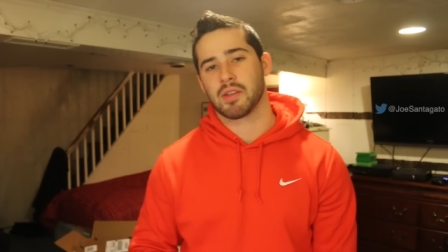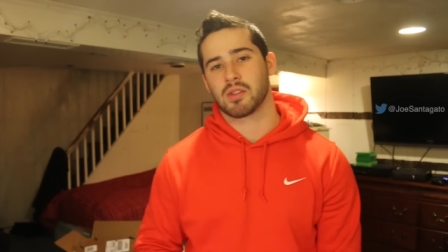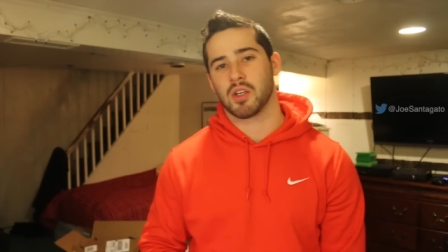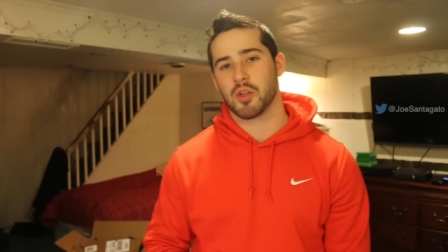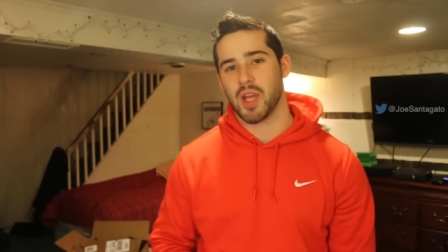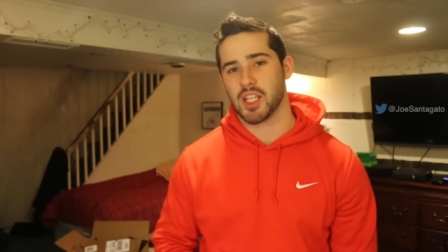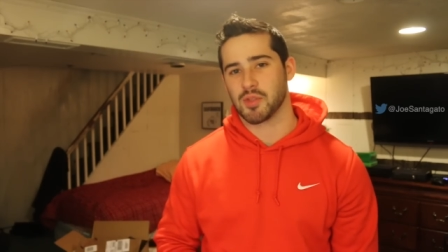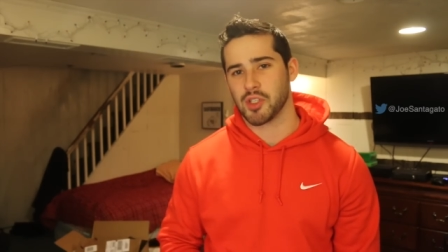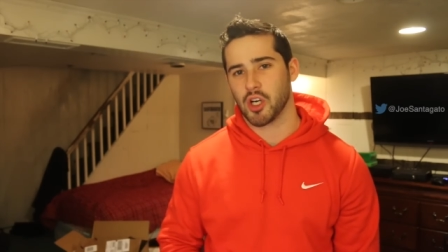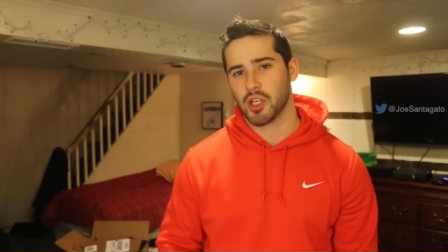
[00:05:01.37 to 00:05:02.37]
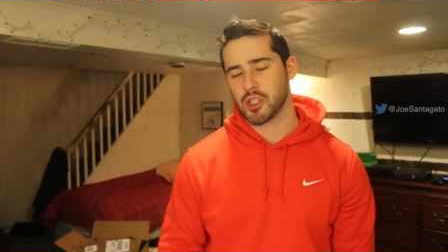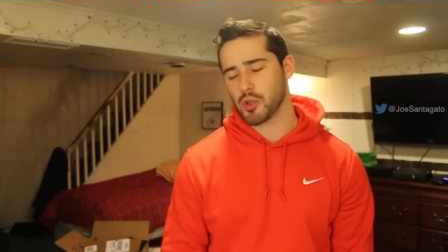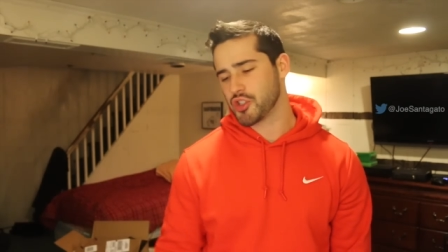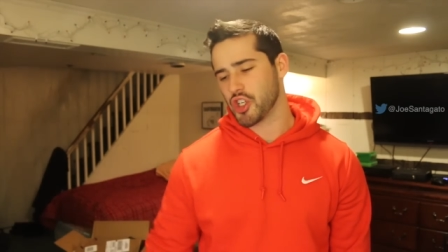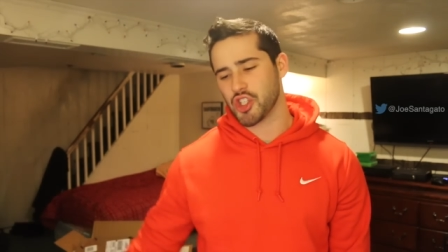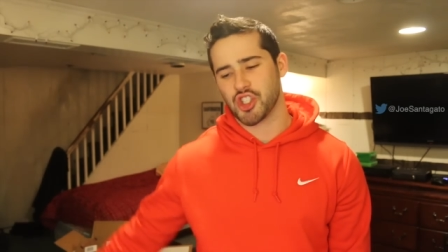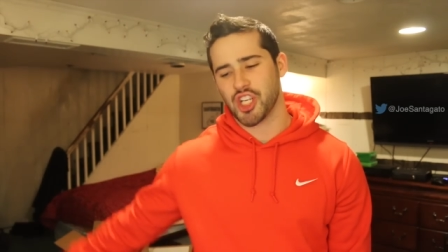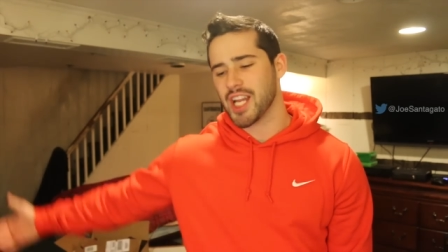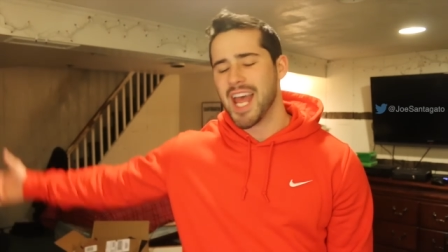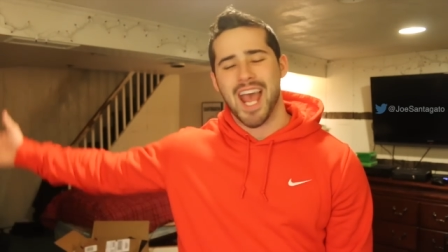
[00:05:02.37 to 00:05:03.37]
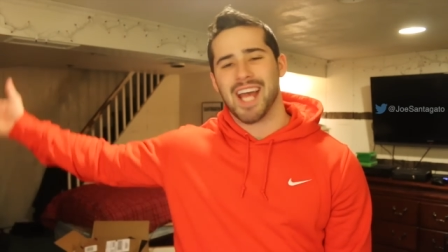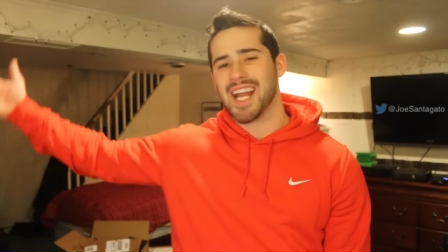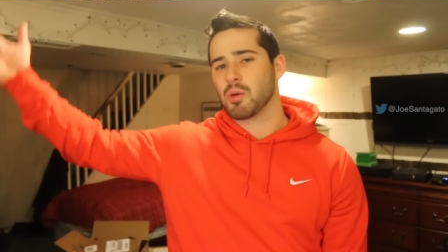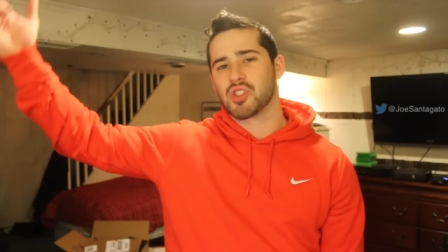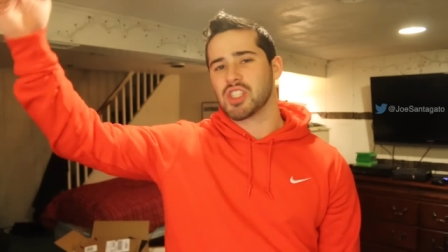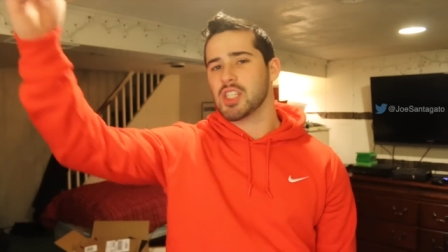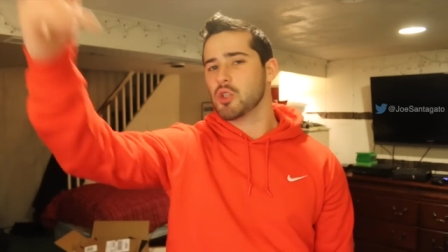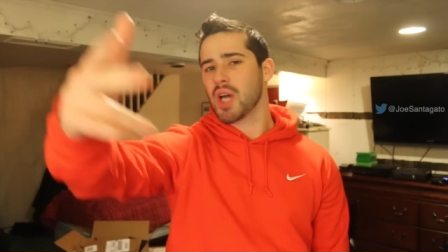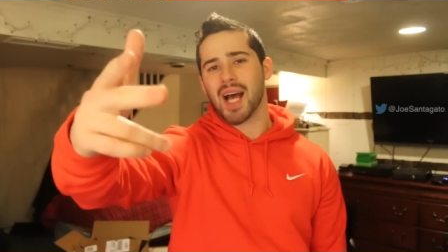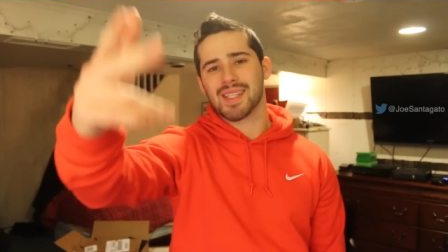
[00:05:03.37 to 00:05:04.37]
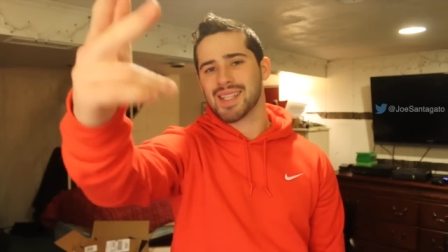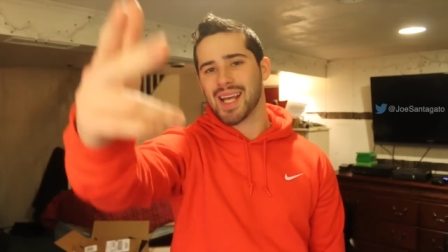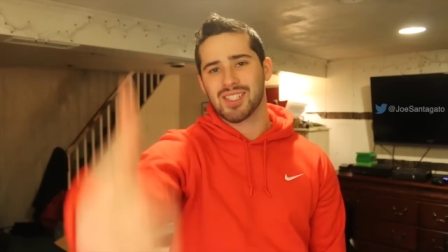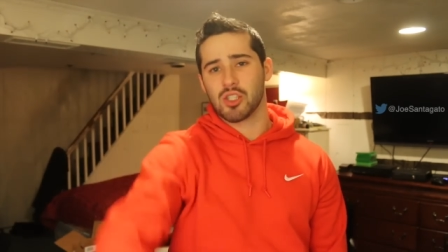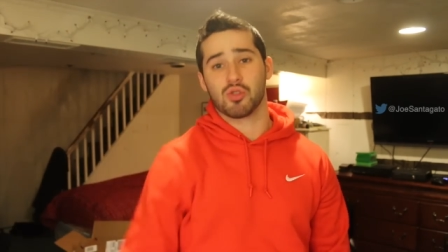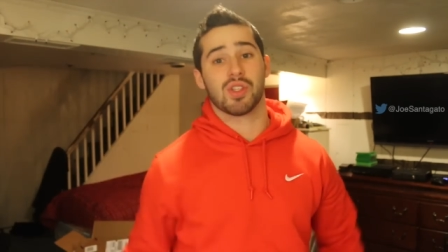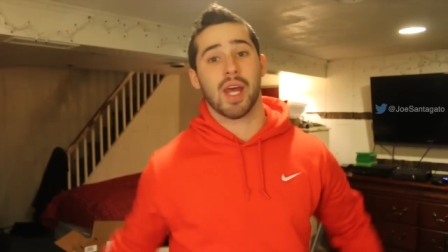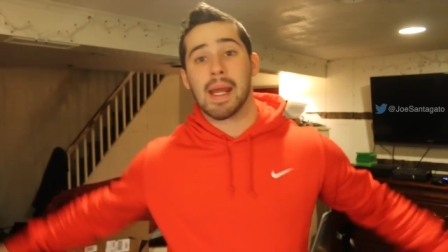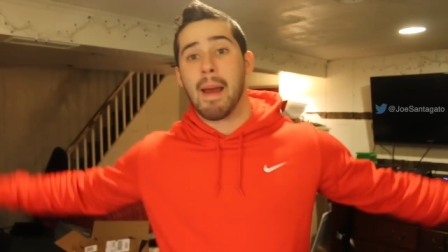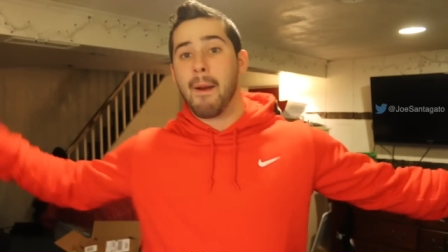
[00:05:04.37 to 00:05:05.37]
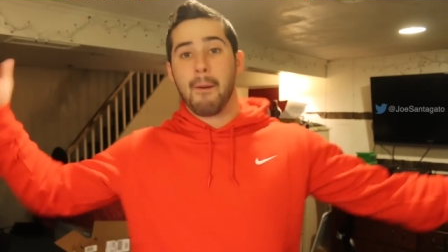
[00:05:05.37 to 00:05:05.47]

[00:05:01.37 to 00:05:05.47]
It's called The Basement Yard. Go search it, and I will see you guys next Tuesday.